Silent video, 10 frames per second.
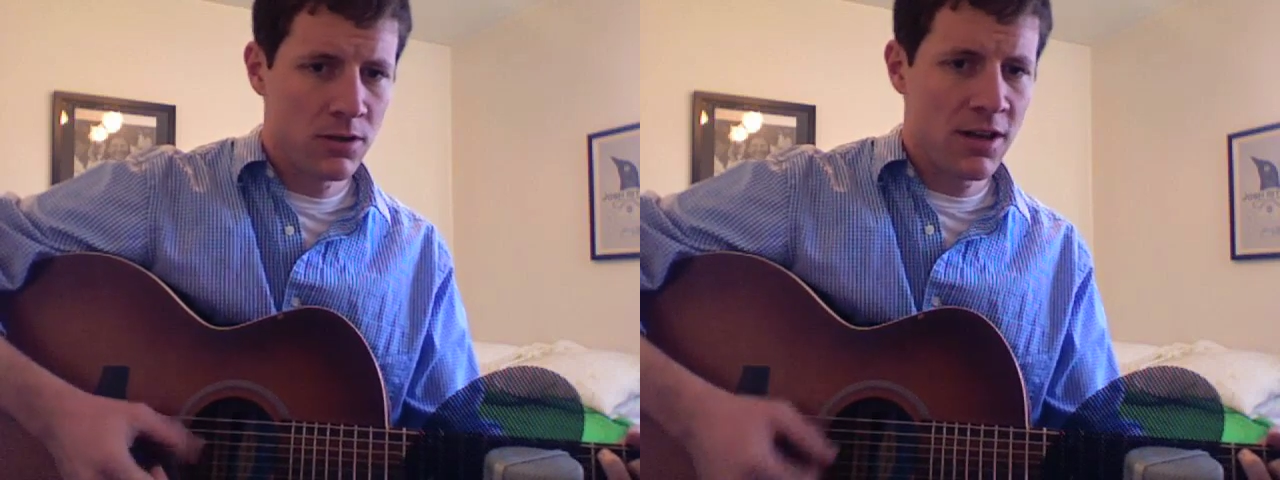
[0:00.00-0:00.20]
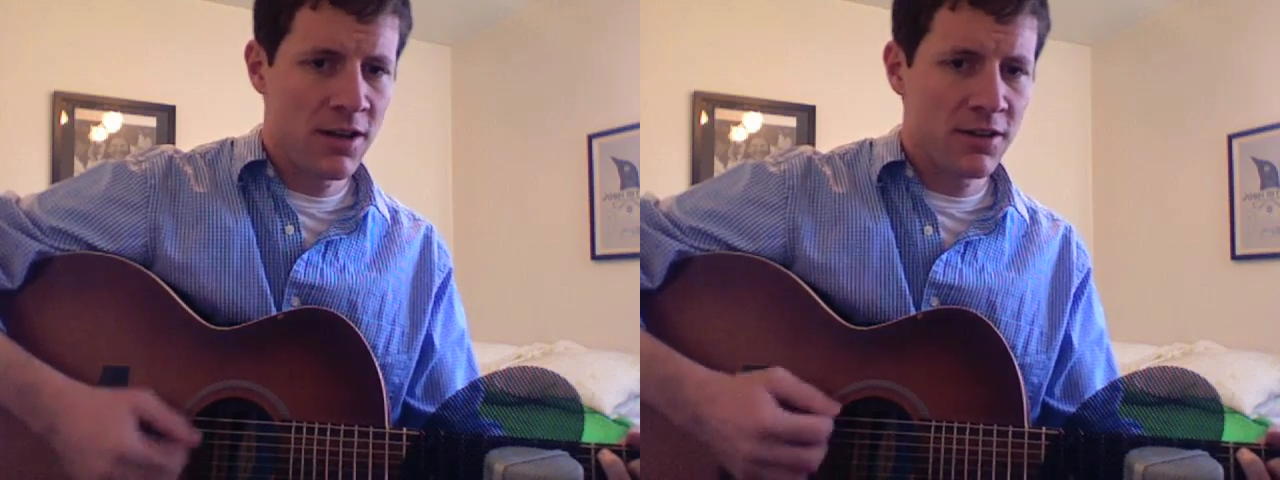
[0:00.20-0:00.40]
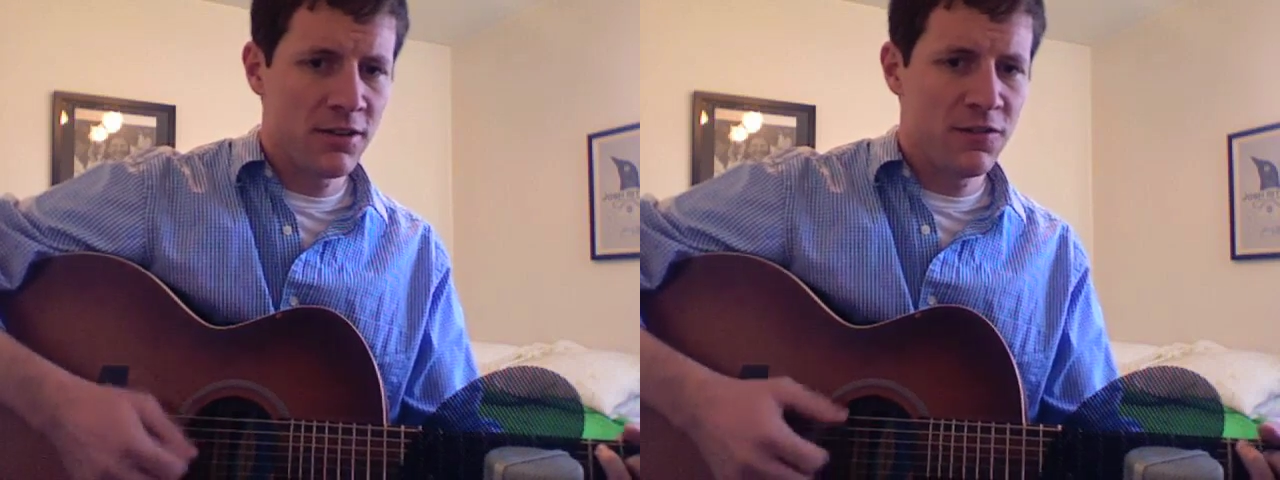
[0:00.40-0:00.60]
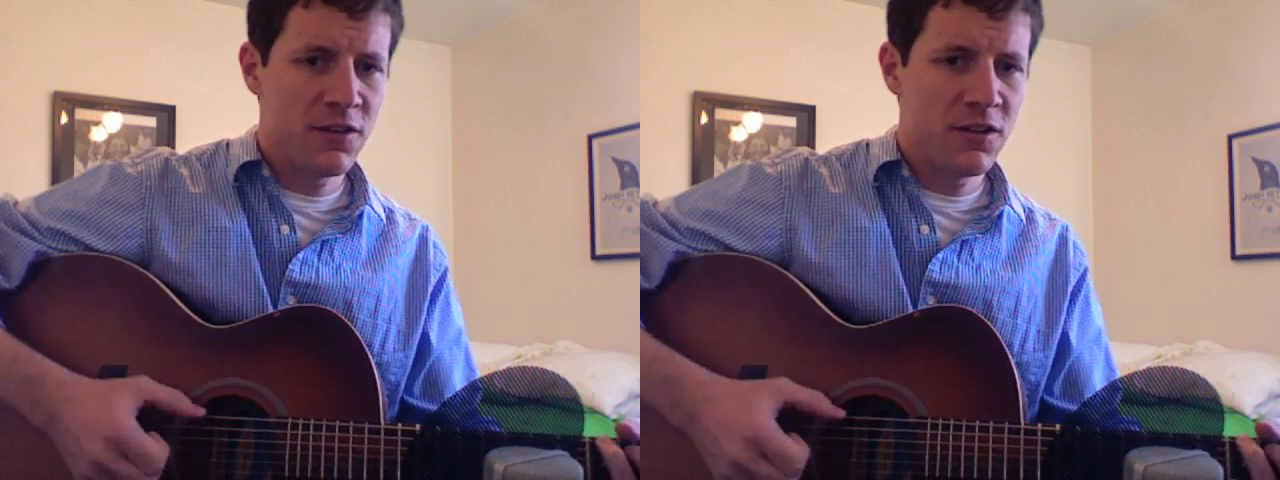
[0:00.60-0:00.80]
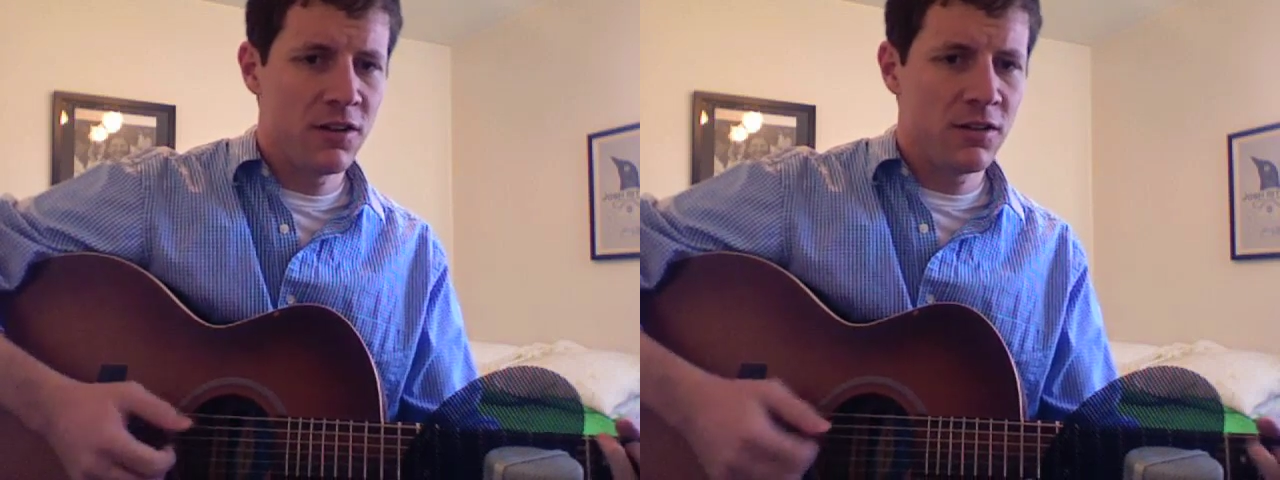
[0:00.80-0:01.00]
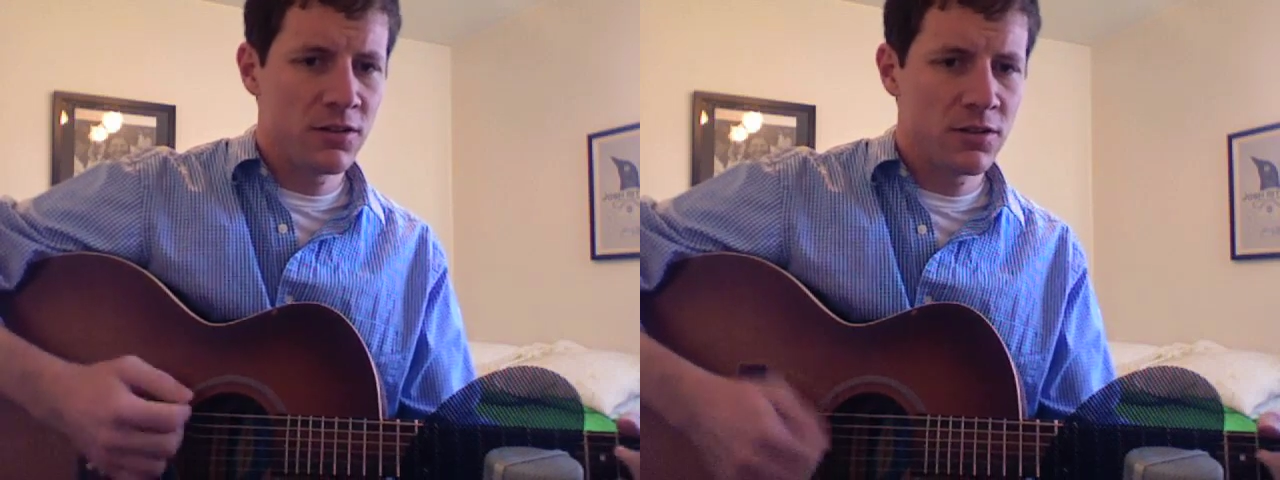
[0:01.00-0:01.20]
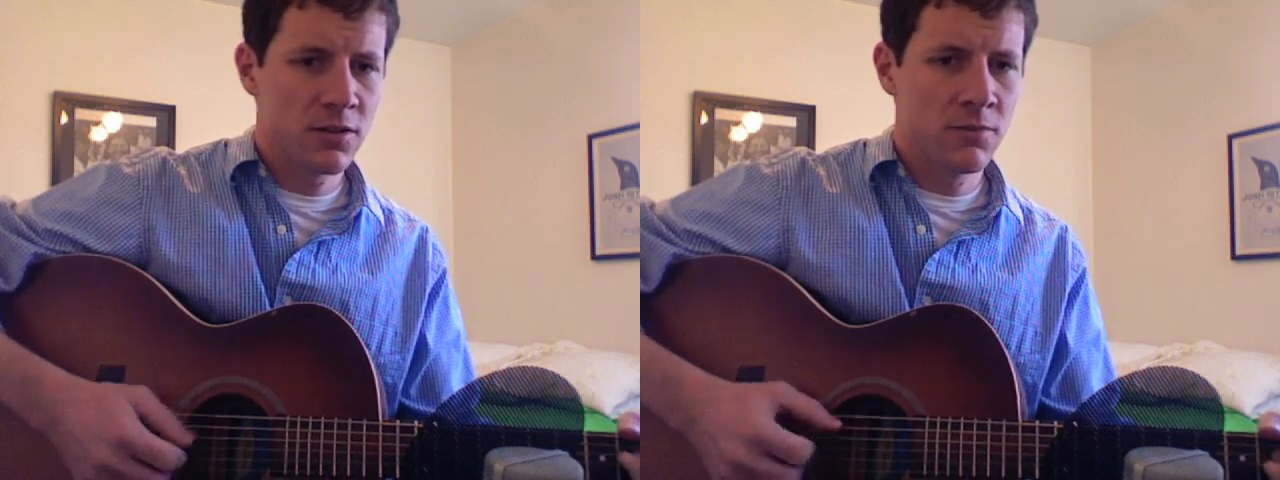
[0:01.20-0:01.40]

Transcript: like the phoenix,